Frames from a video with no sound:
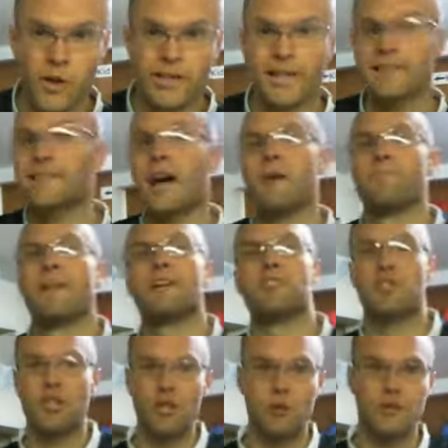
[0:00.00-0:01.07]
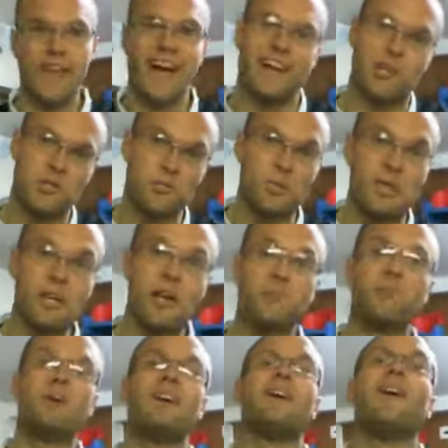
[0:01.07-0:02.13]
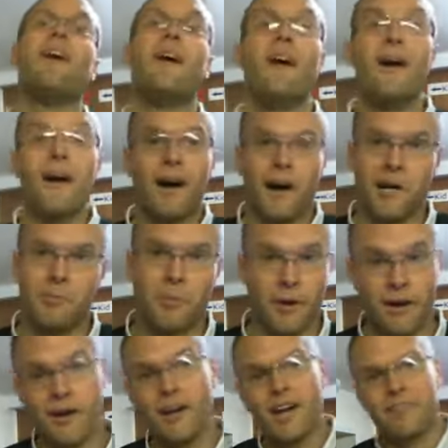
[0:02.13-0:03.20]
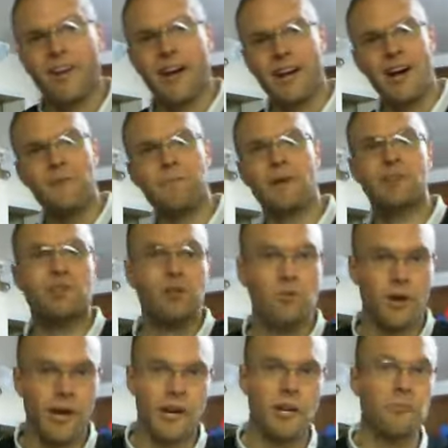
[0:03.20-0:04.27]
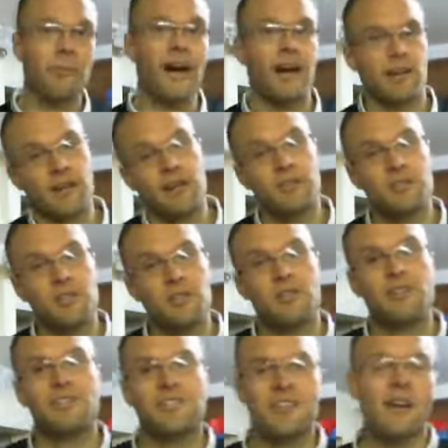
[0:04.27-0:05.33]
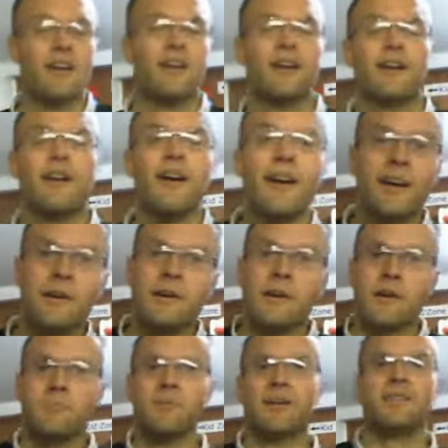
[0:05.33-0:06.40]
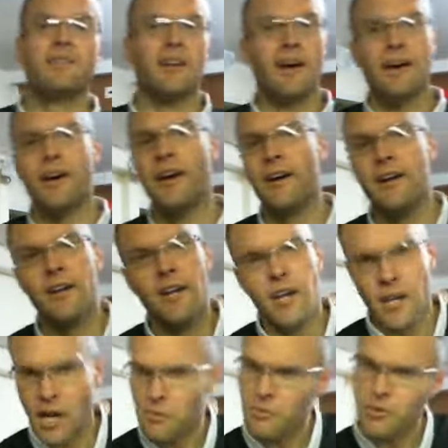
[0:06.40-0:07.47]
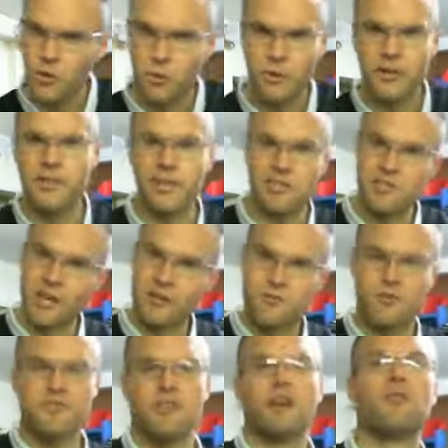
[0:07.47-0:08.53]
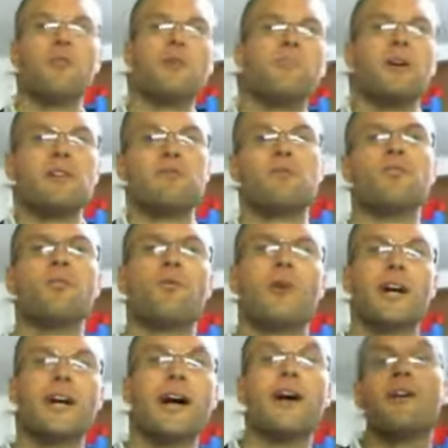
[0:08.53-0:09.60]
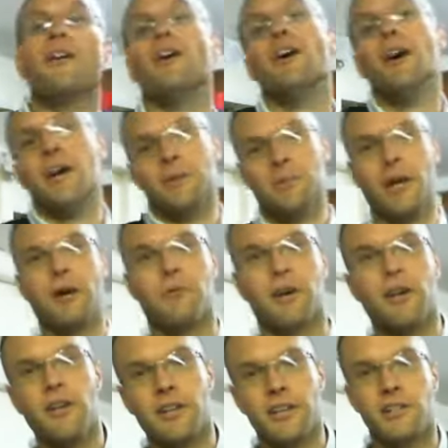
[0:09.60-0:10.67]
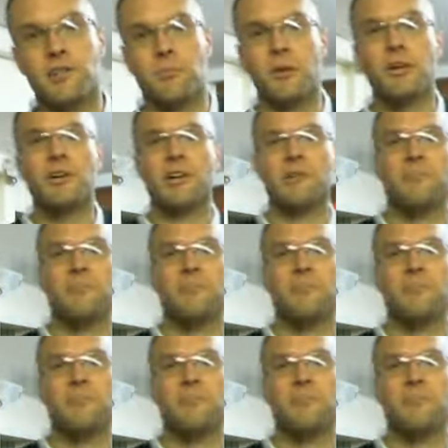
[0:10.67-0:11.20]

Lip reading: that's complex 2. That is P.A.P. upper. I've got complex 2 running in the background so you can see it here. But coming through with this. Thanks for sticking with me as we do the workout. But now we're going to look at some of the good,